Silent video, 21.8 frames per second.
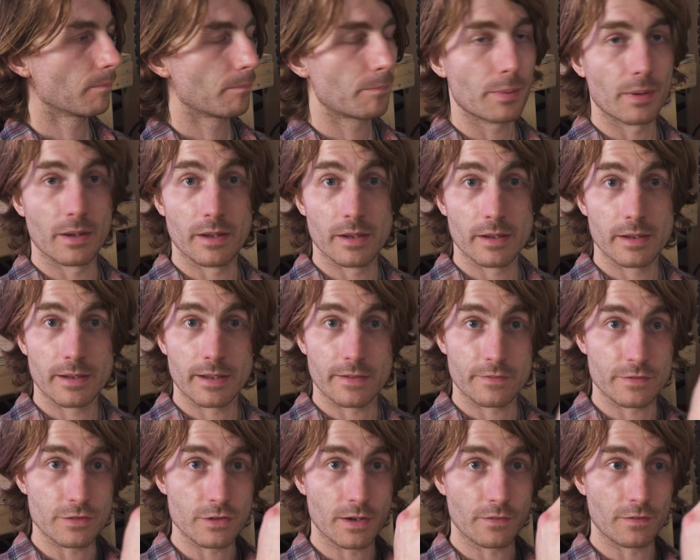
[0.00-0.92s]
But
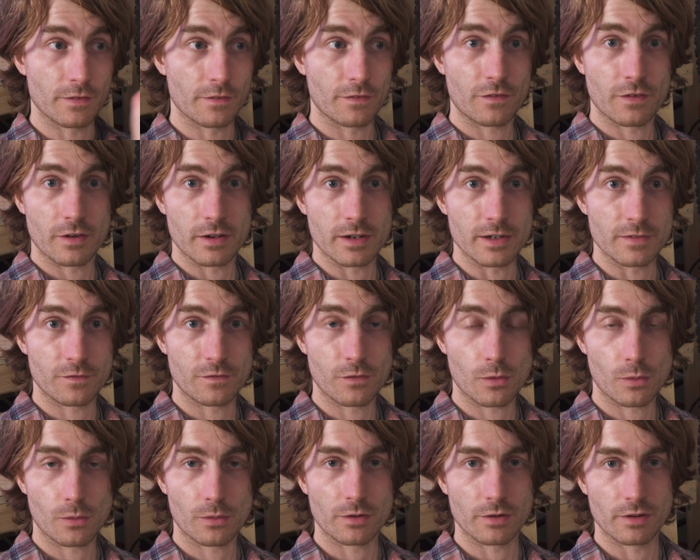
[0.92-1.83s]
if you have a
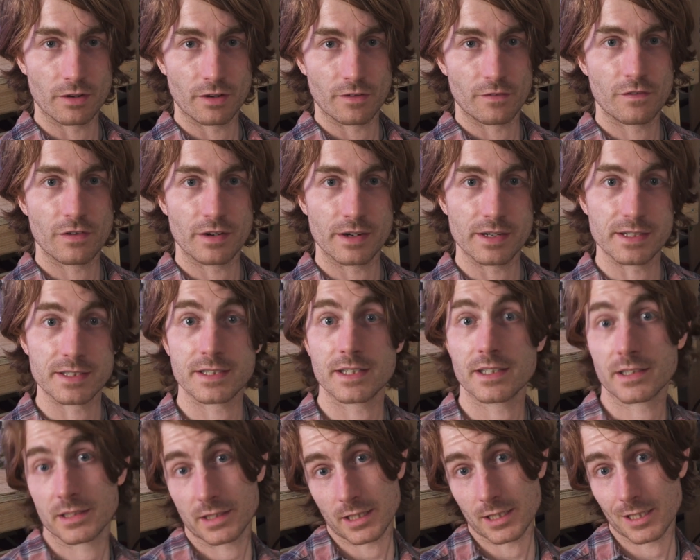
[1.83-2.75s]
34 or a
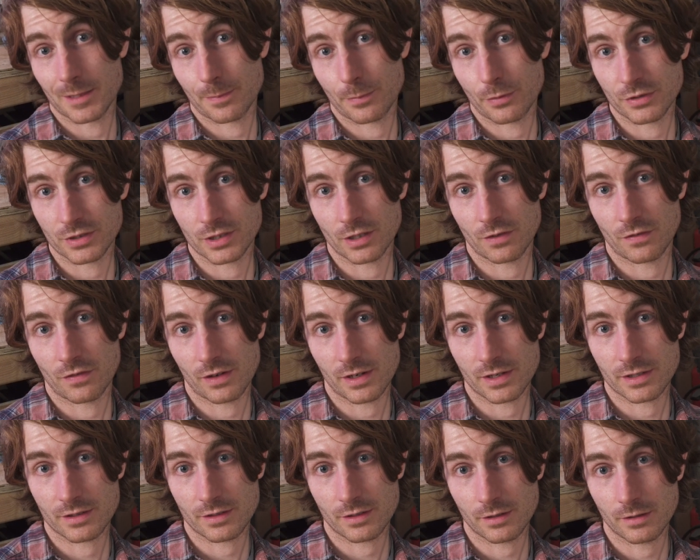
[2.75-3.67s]
36 as opposed to a
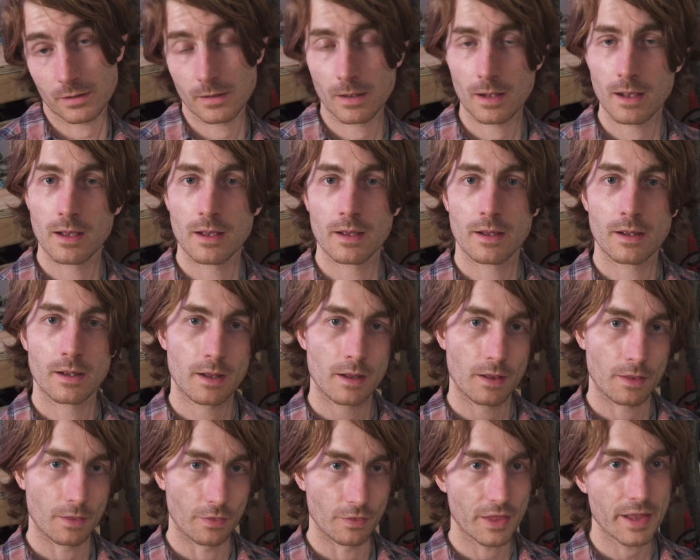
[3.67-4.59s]
32,
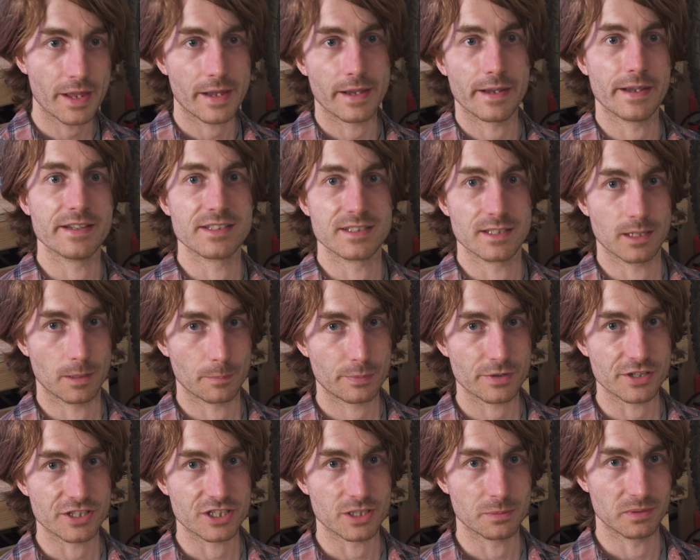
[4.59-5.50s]
that is an
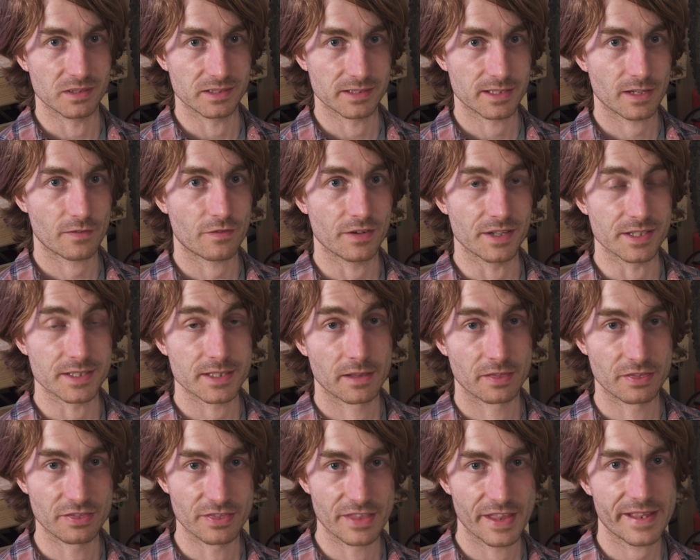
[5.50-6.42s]
appreciable difference.
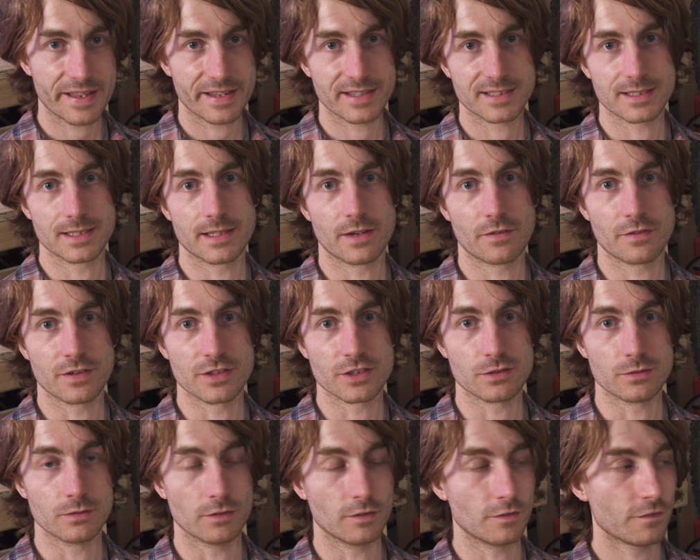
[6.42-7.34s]
That is the
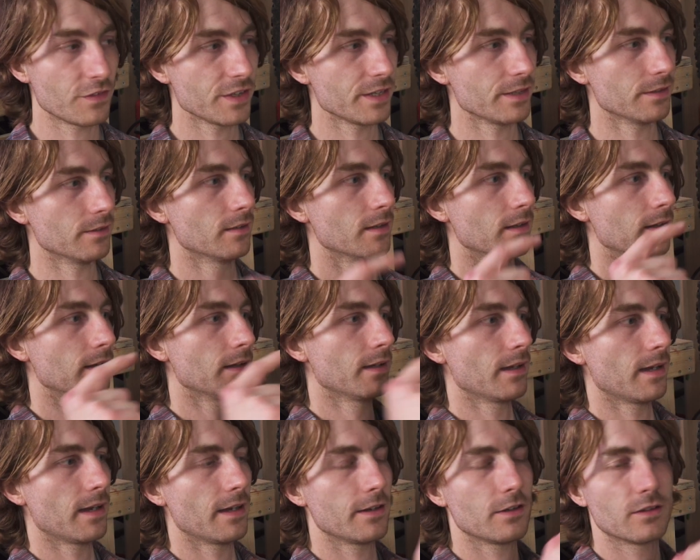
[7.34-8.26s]
difference you will feel,
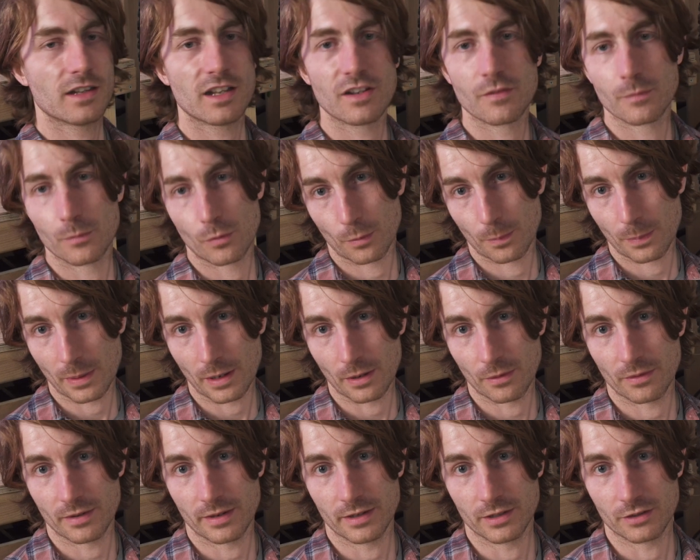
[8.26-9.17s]
and you'll have more
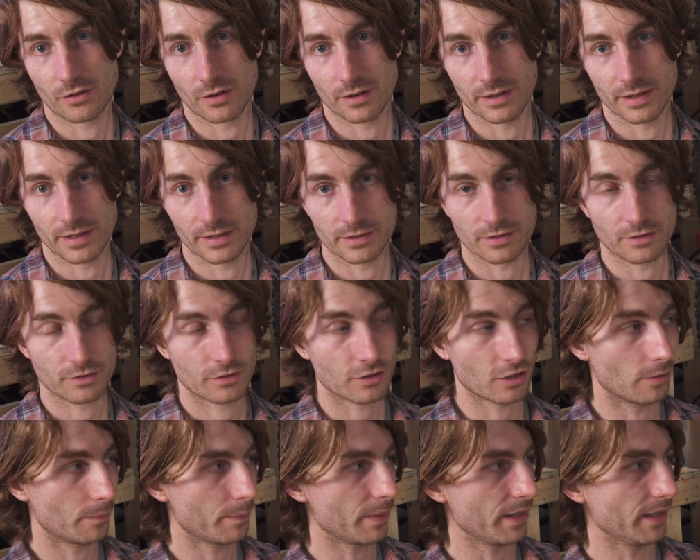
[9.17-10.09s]
power and grunt at your
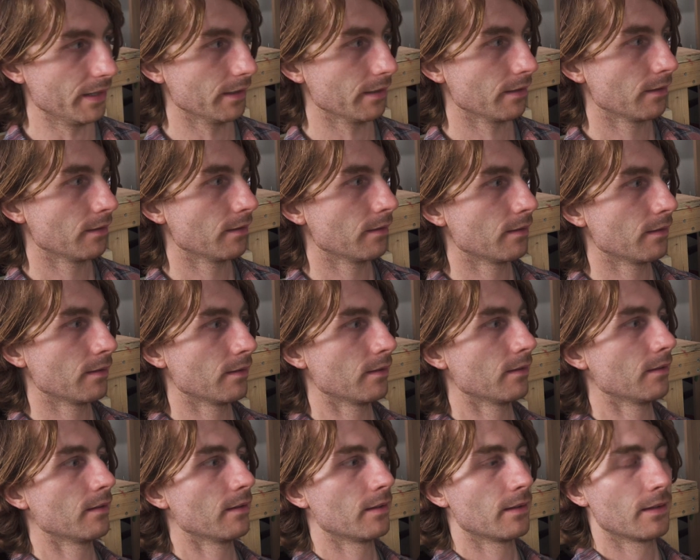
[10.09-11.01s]
top end.
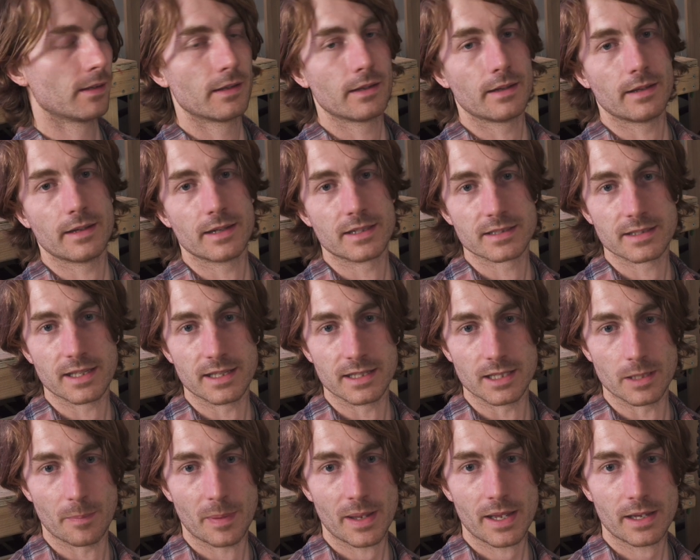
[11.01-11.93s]

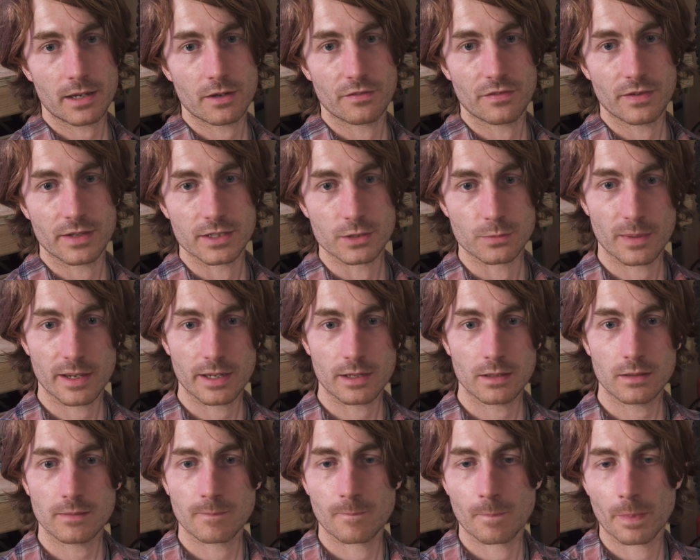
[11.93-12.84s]
Extend the back of it as
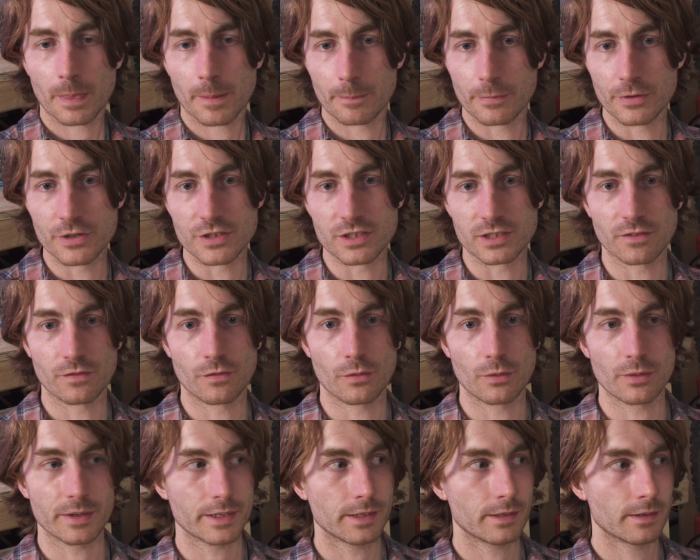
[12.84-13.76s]
well, push it to
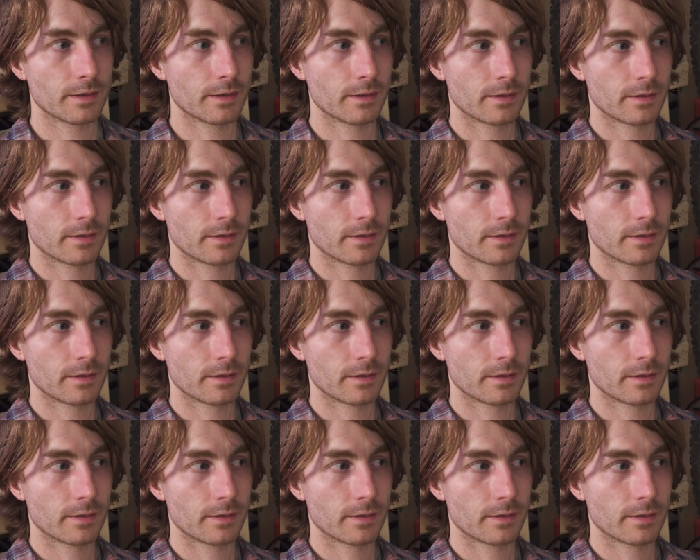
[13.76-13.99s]
40.